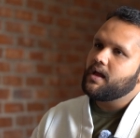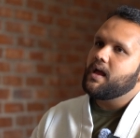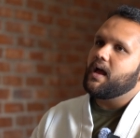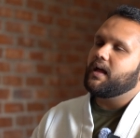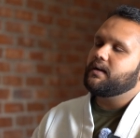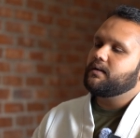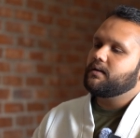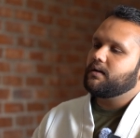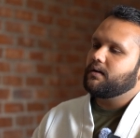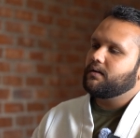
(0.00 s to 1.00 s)

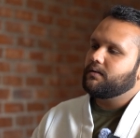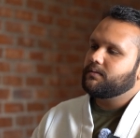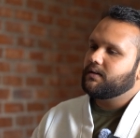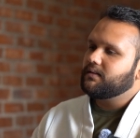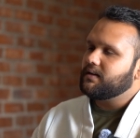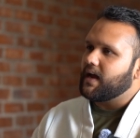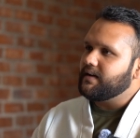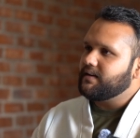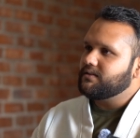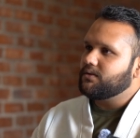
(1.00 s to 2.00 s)
And till the
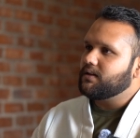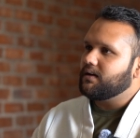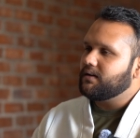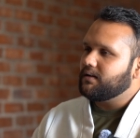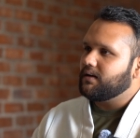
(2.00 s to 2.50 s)
90s or the